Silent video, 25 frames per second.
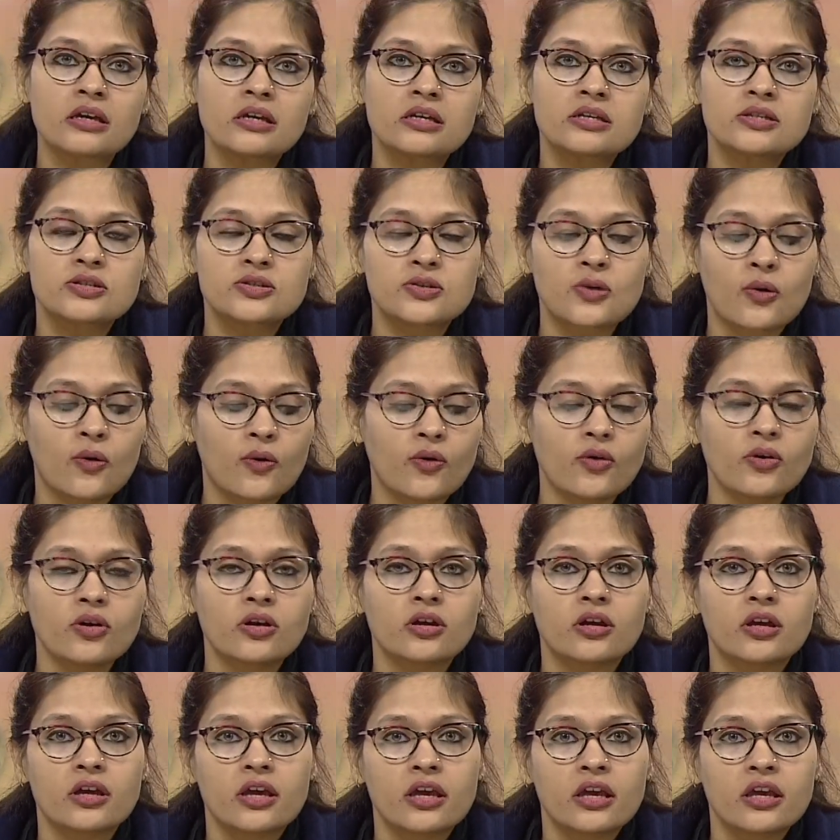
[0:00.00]
So
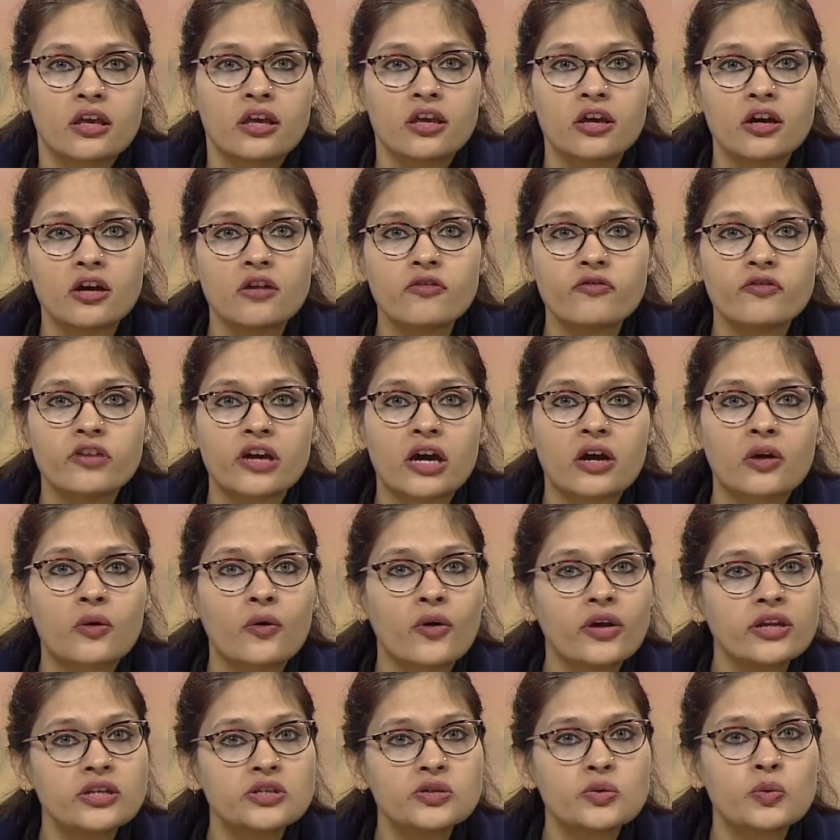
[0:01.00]
here we are
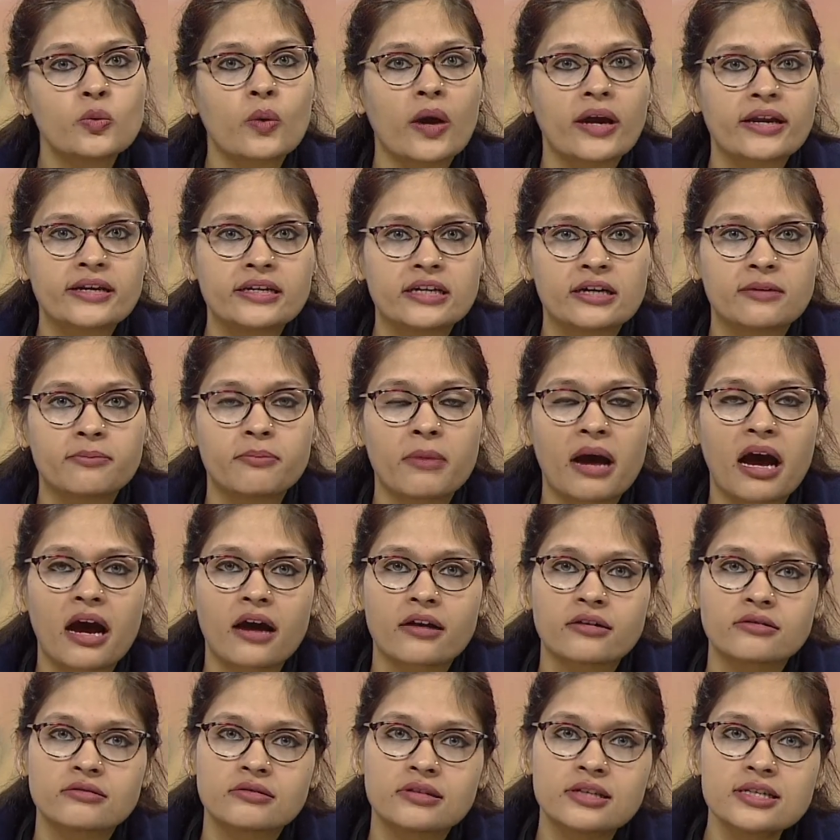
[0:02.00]
going to wind up
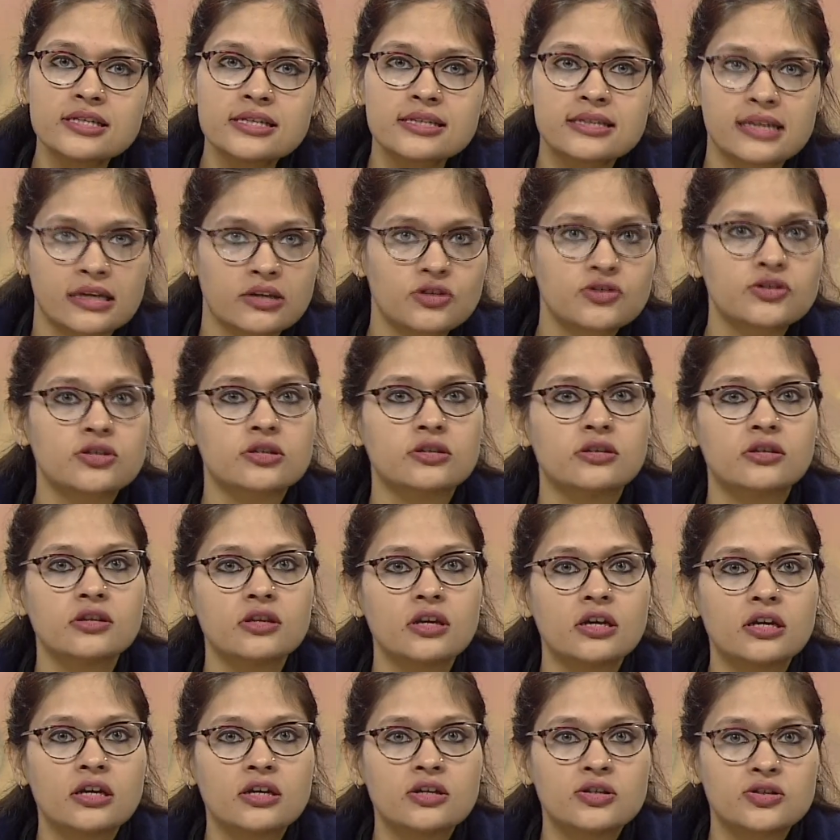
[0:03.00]
this session.
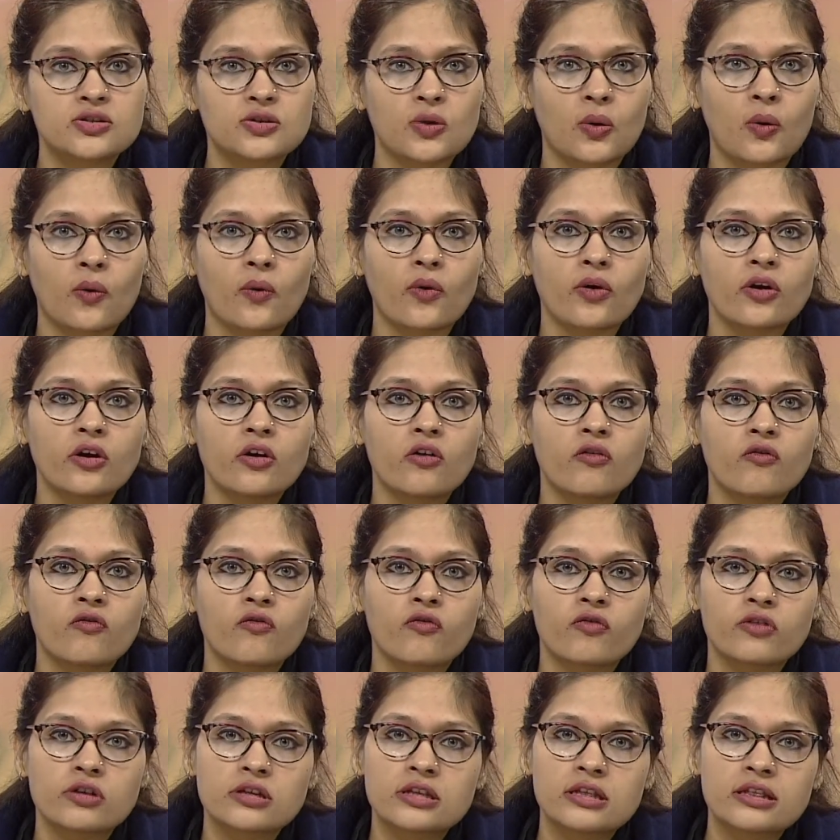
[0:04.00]
So
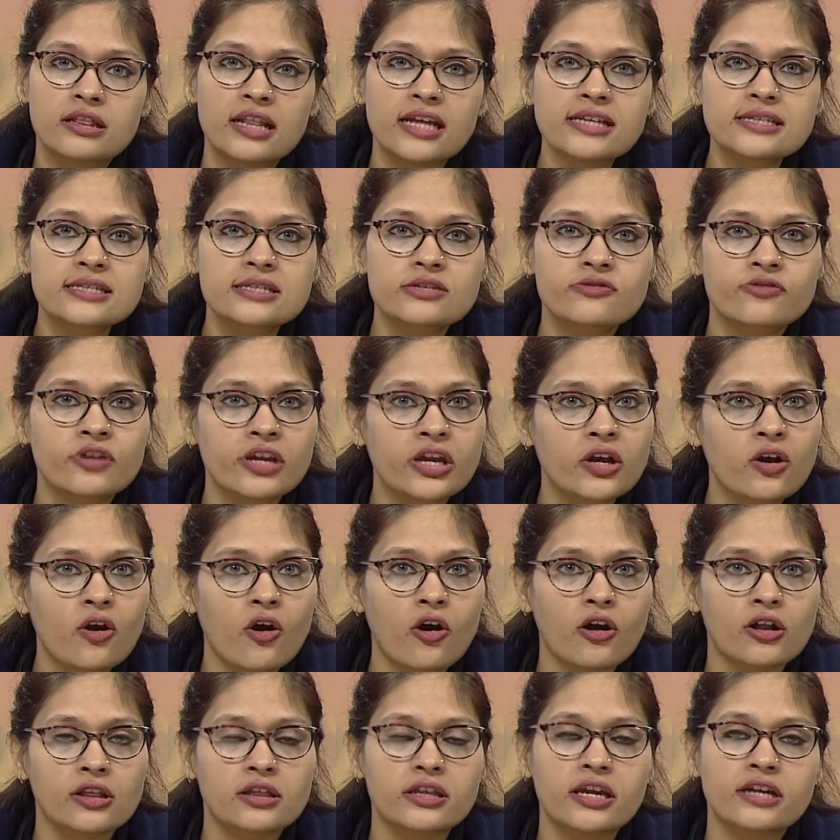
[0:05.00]
let's
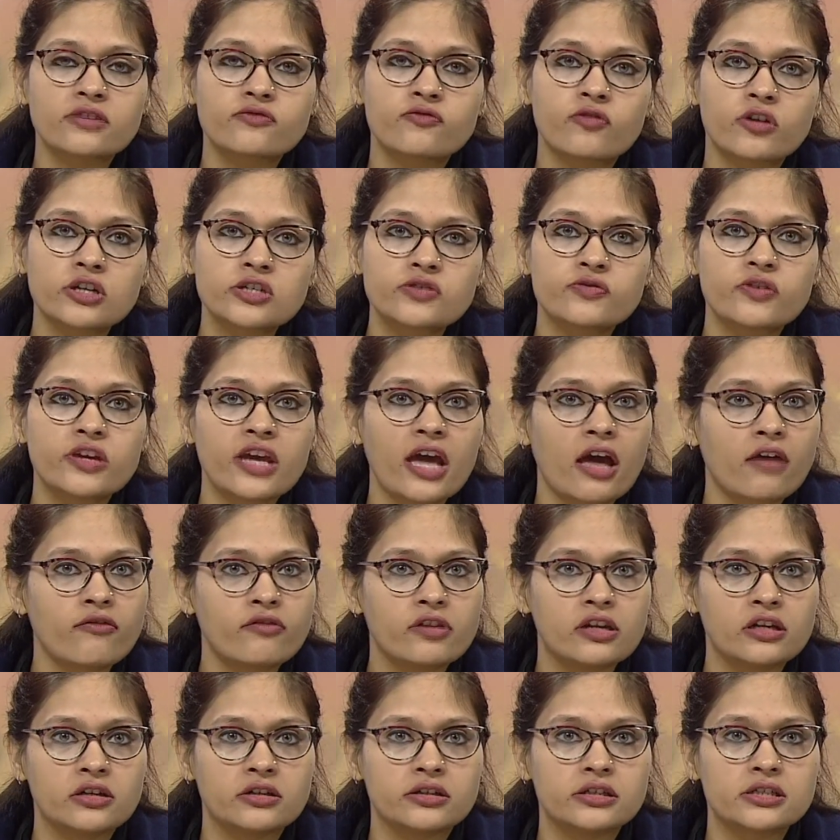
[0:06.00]
recall that what we have
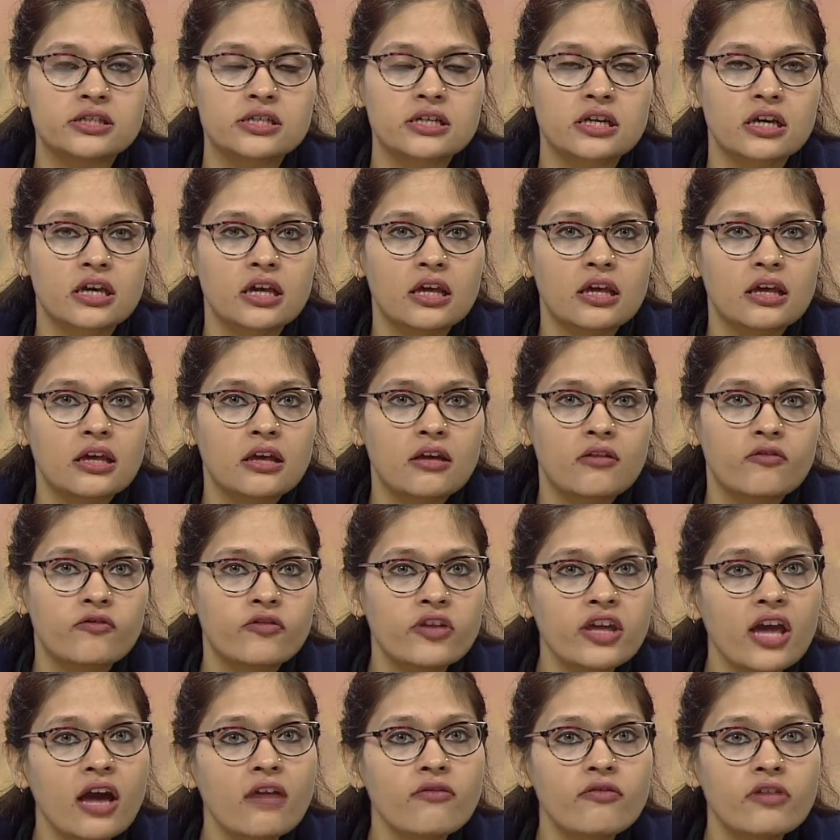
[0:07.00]
learned. We
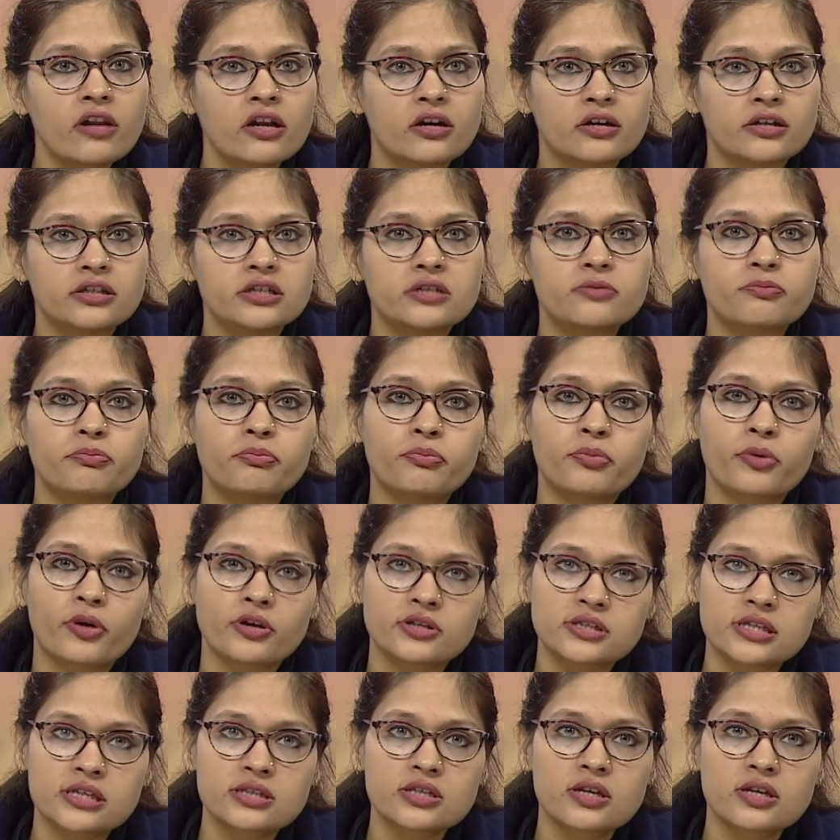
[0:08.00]
have learned process